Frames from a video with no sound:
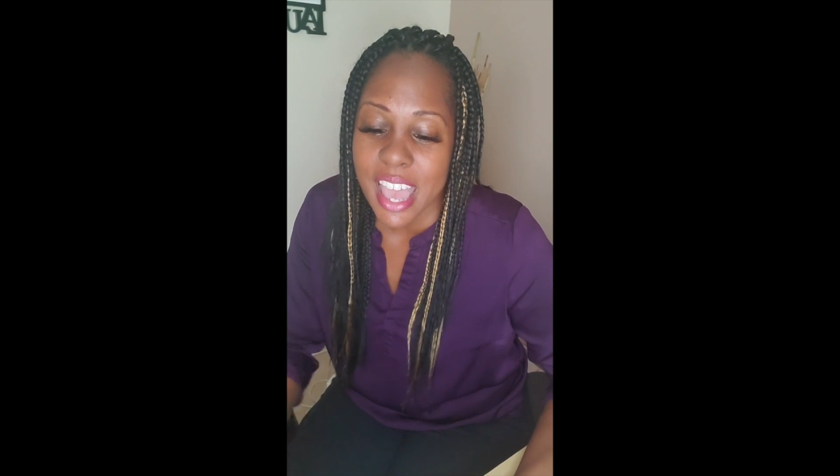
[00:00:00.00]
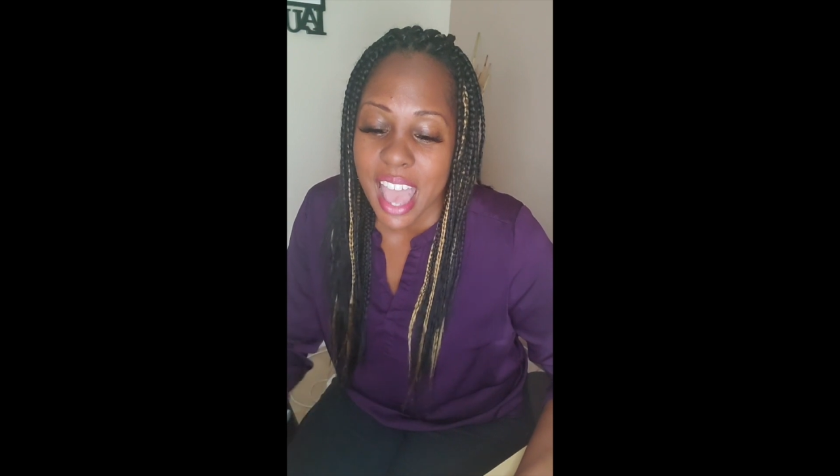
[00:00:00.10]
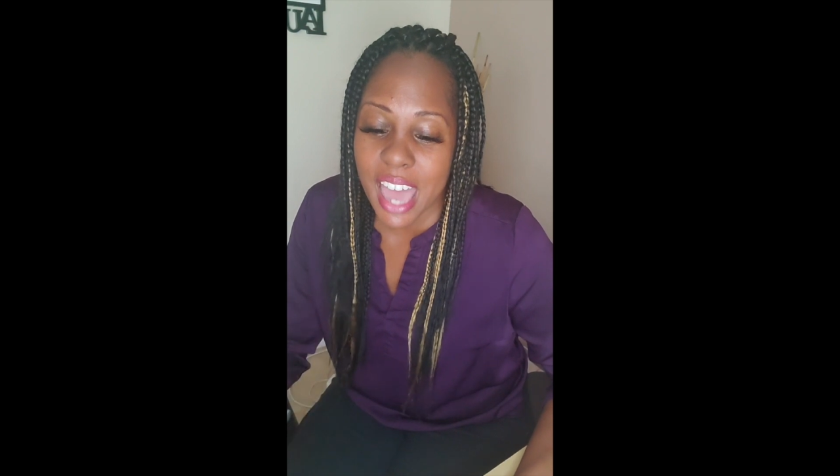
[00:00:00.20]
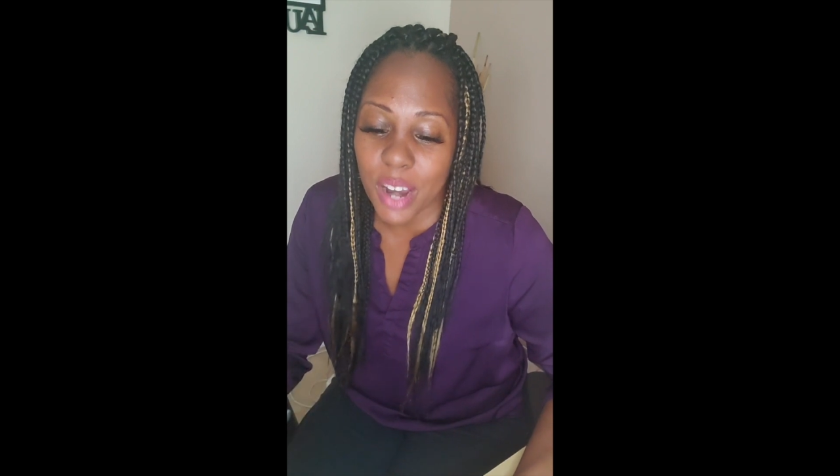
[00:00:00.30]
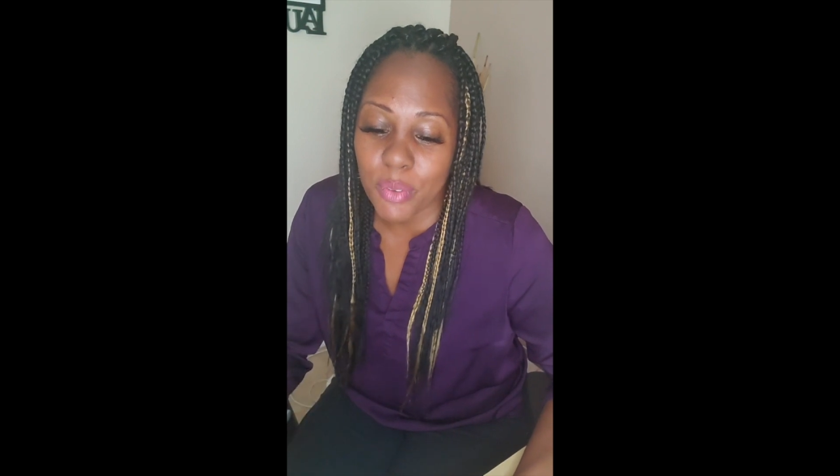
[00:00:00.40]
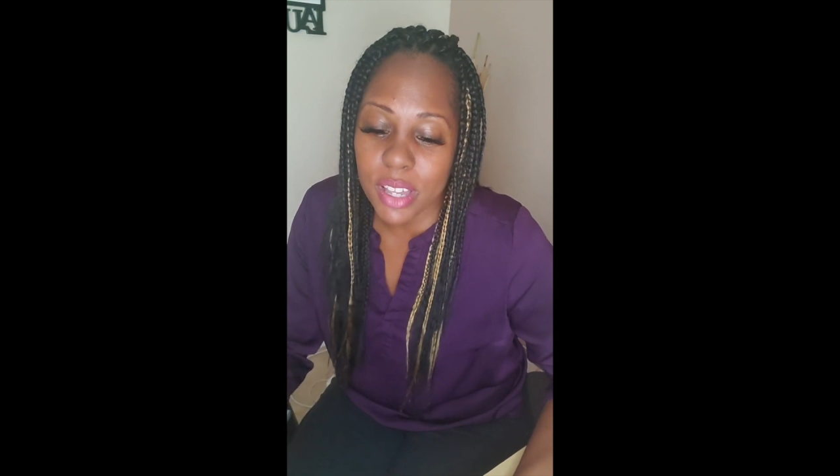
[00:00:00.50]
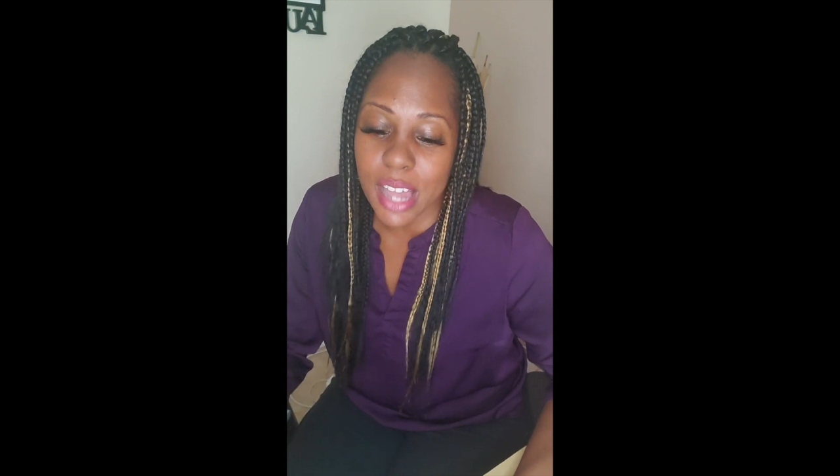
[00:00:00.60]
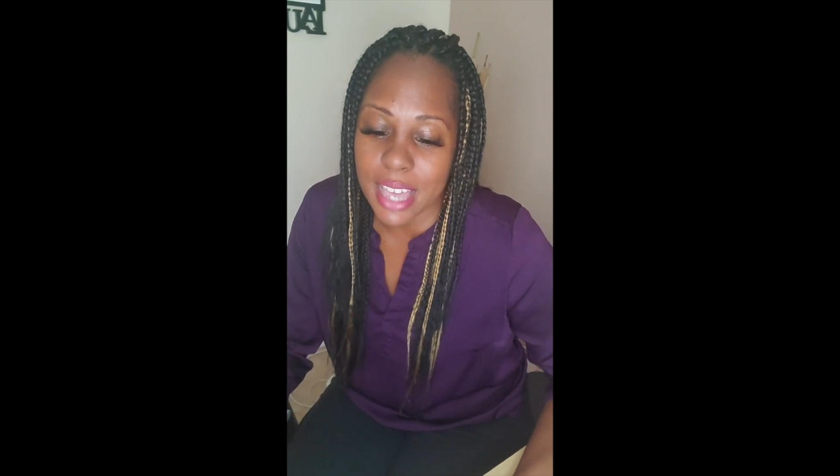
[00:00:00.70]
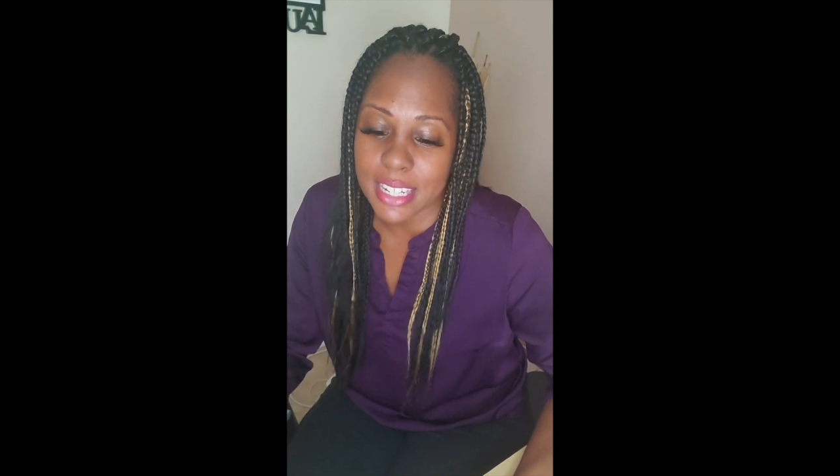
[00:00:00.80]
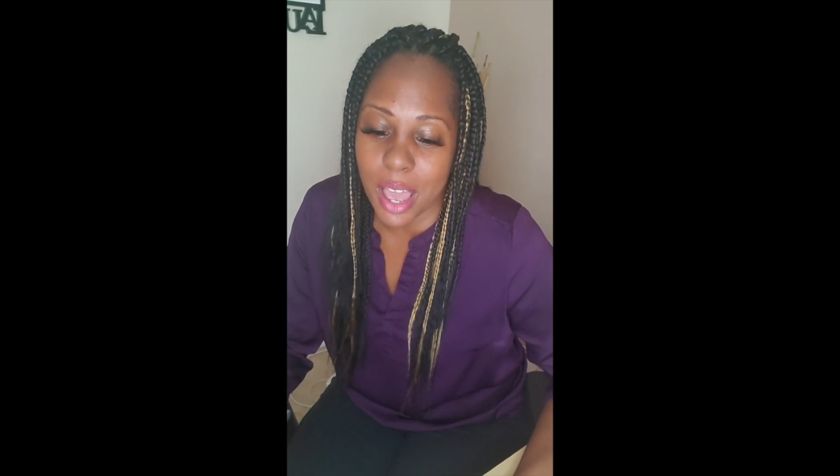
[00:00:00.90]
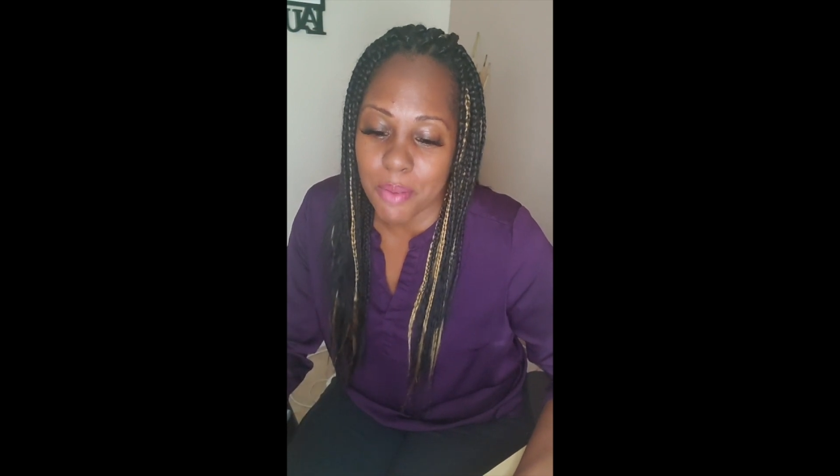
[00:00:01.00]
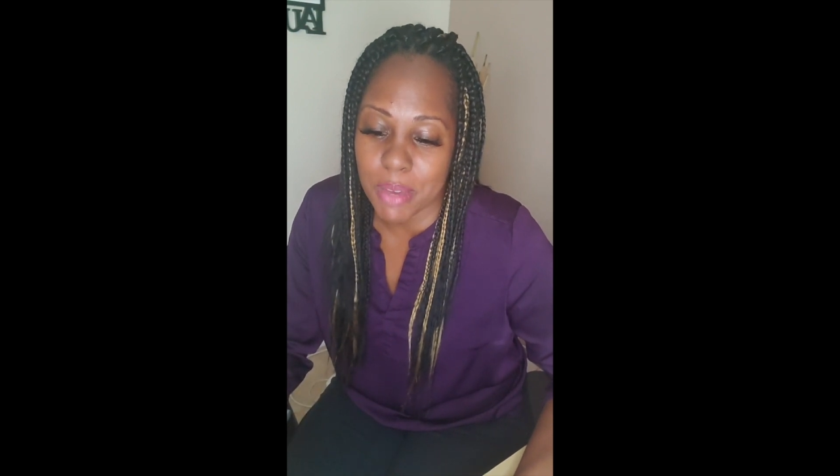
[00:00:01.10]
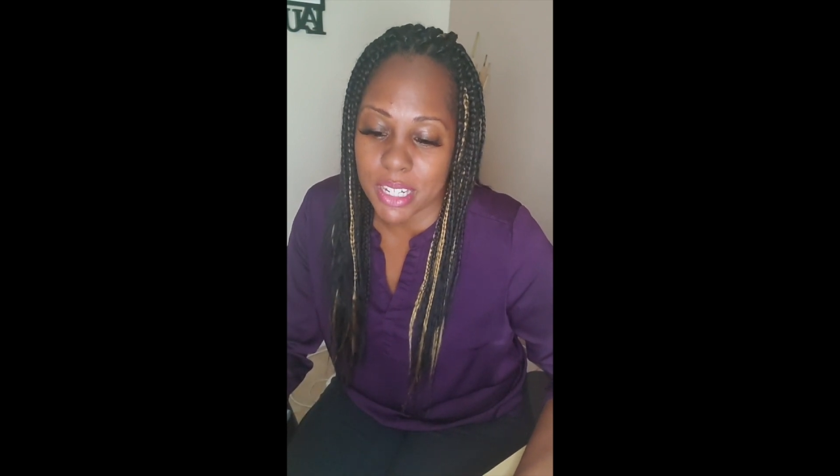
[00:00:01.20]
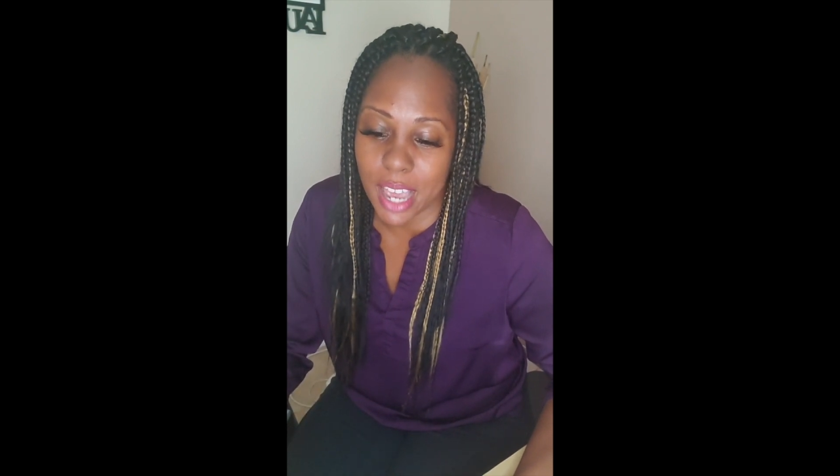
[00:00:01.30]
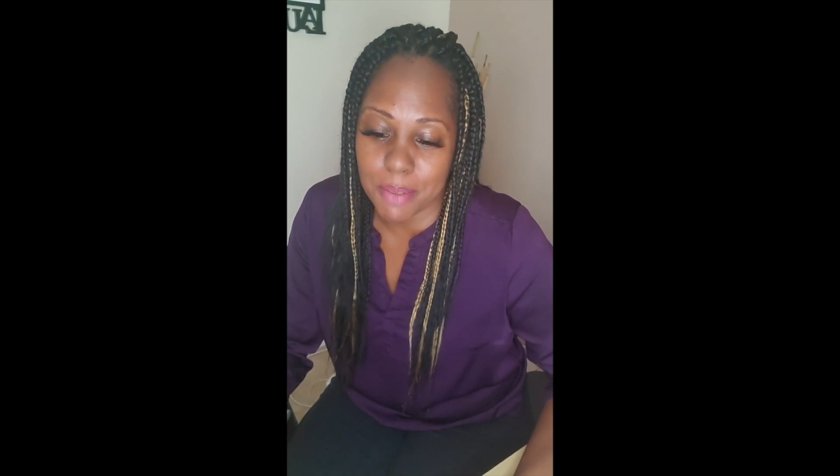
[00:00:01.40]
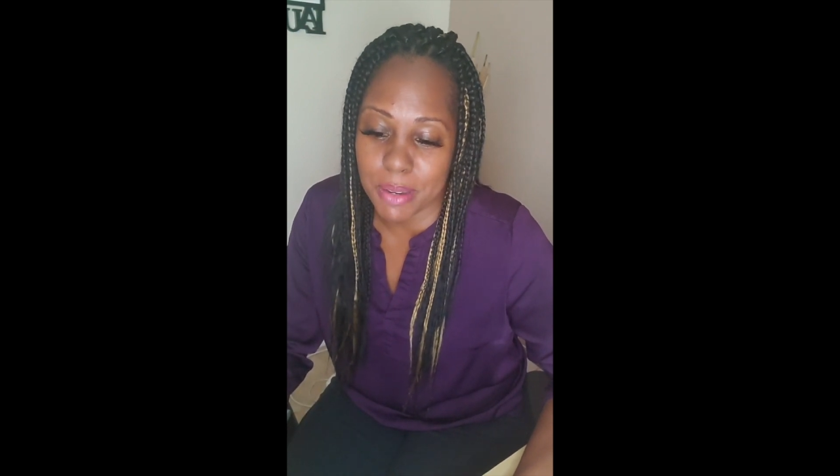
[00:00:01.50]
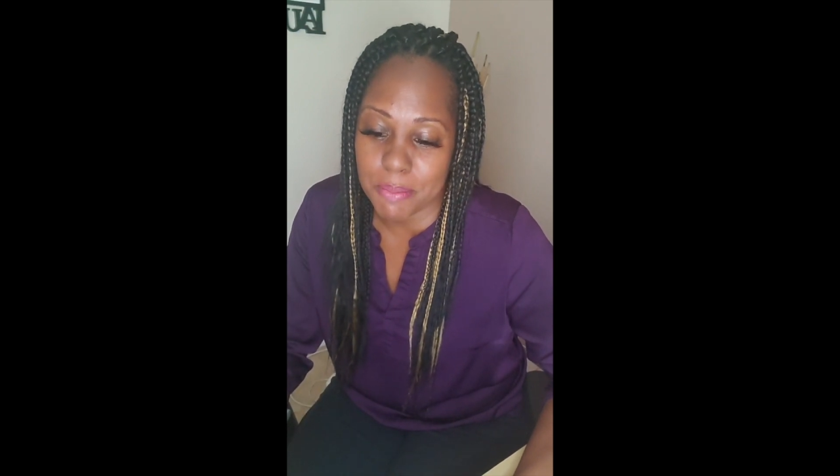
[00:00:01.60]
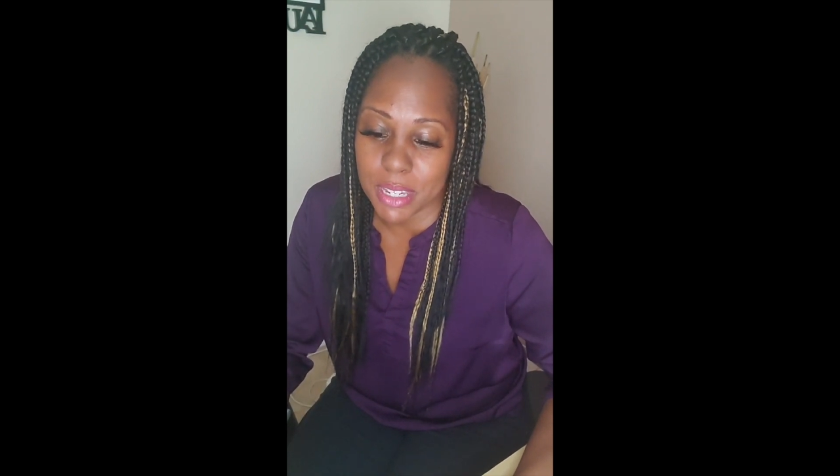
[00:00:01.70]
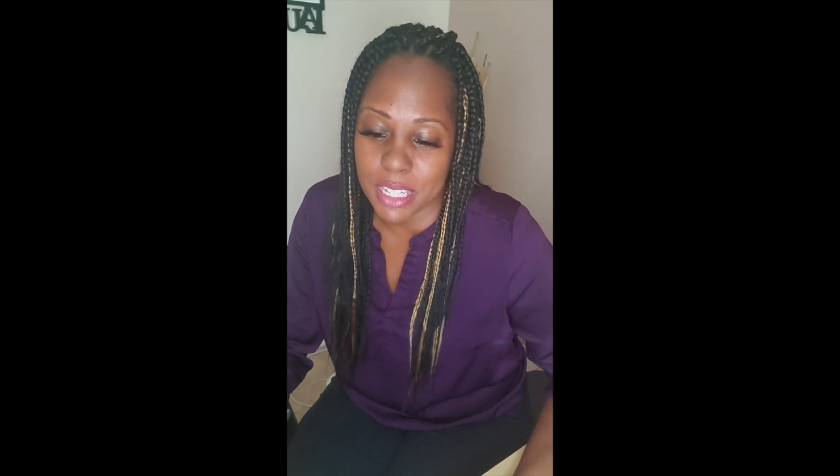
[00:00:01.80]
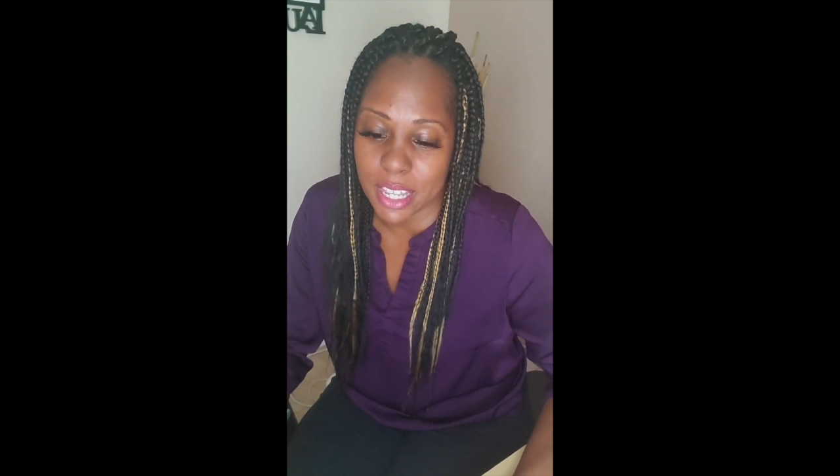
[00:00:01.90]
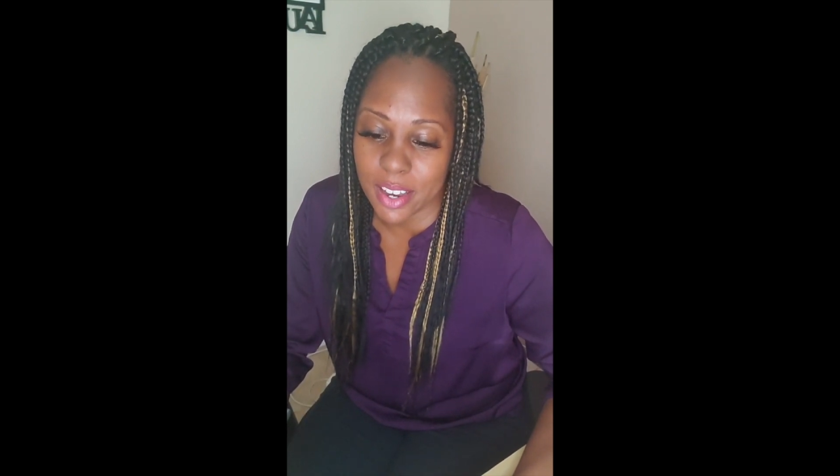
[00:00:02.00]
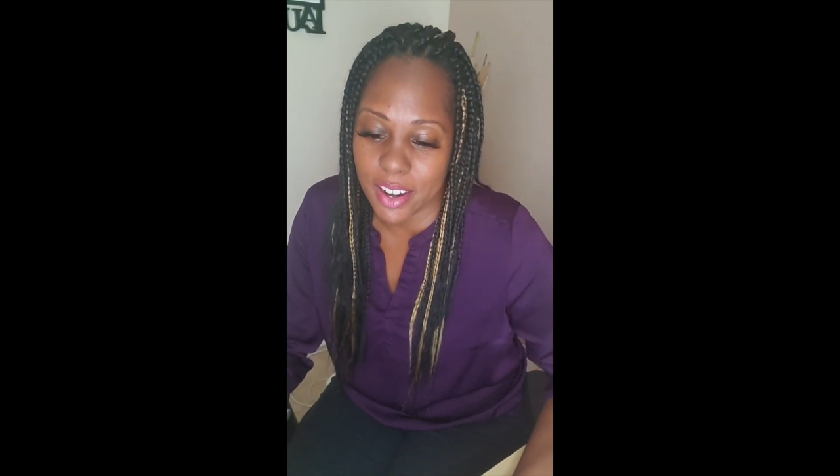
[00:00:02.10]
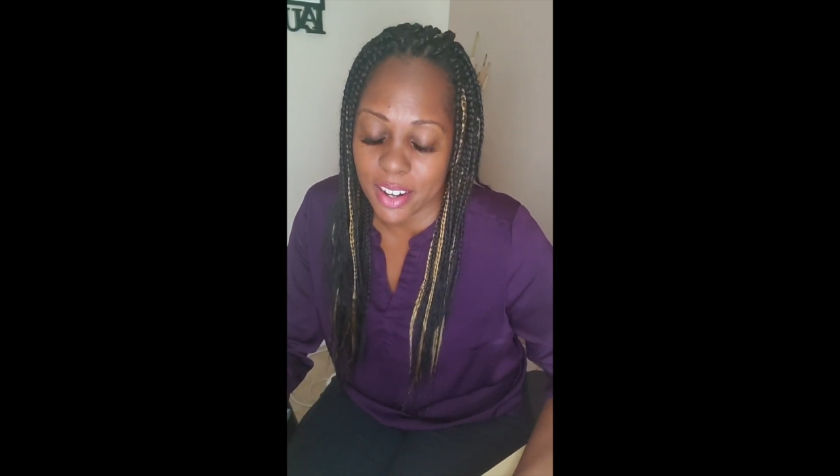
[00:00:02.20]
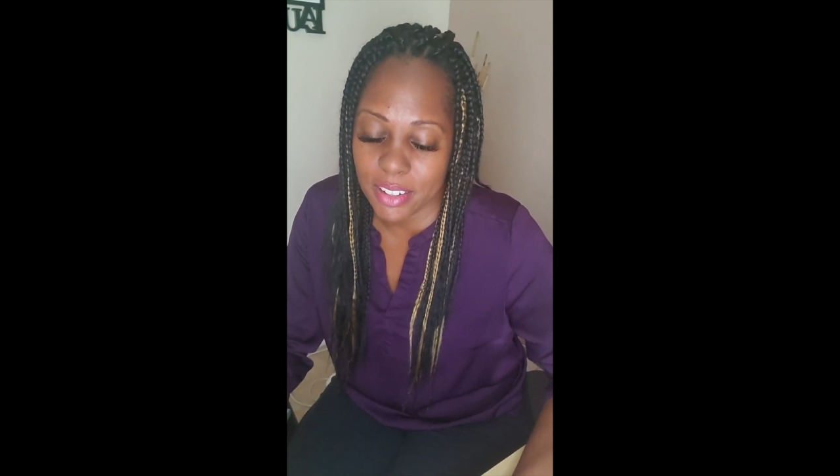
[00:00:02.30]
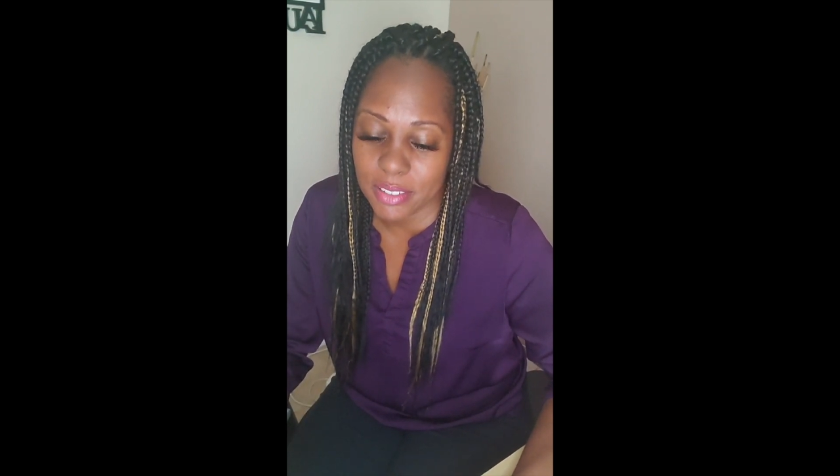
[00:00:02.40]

and I realized how much I'd been missing her.